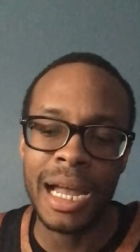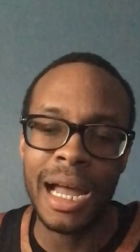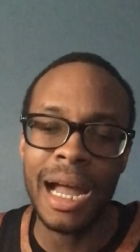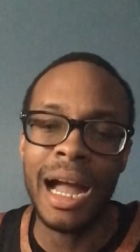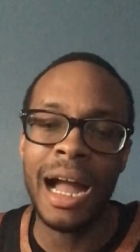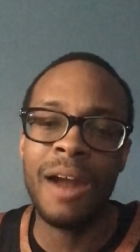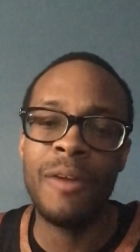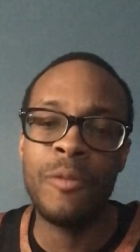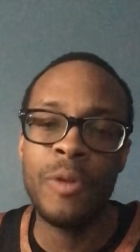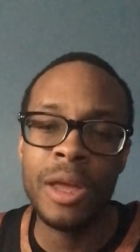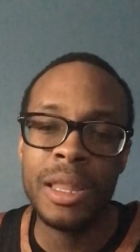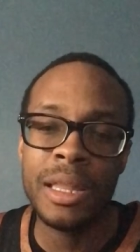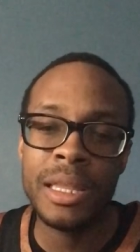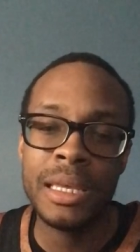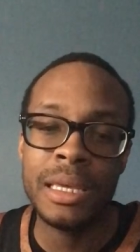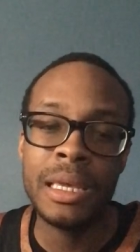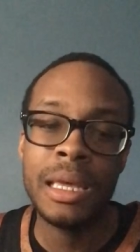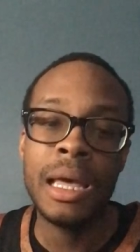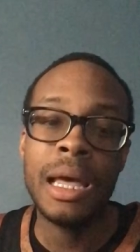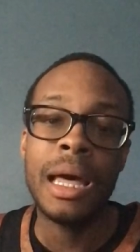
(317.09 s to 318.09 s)
I
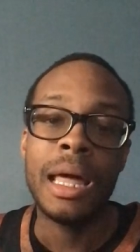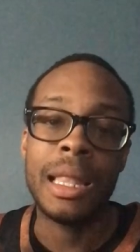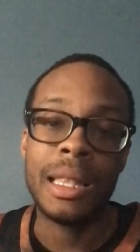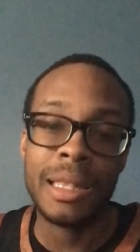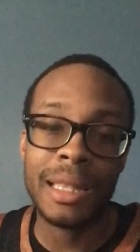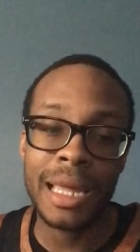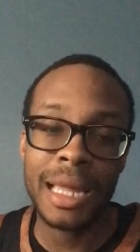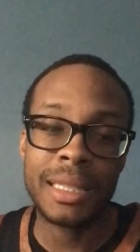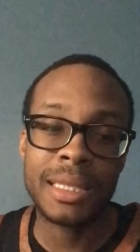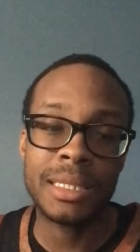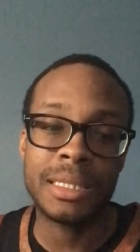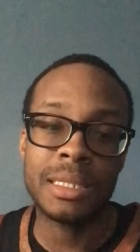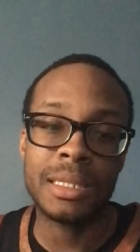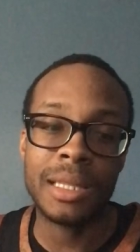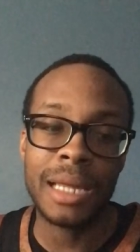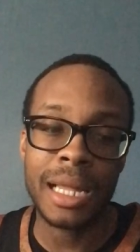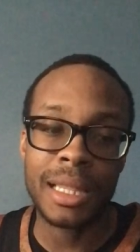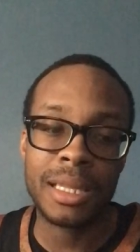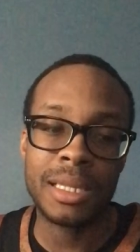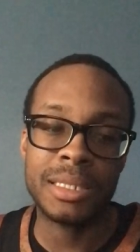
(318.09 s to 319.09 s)
really like
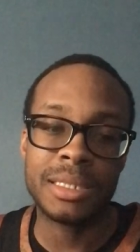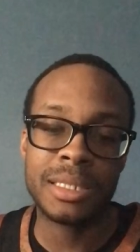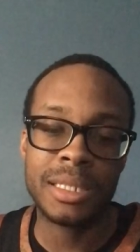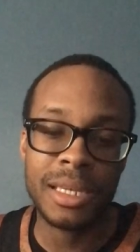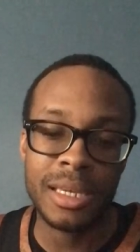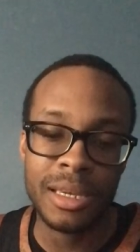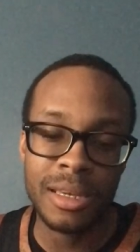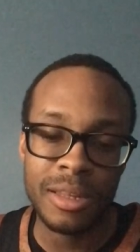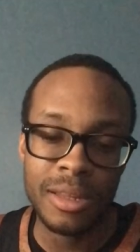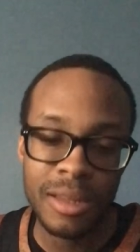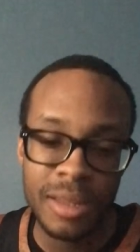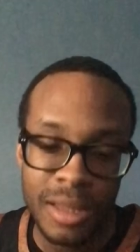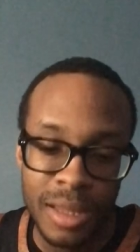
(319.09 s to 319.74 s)
this kid.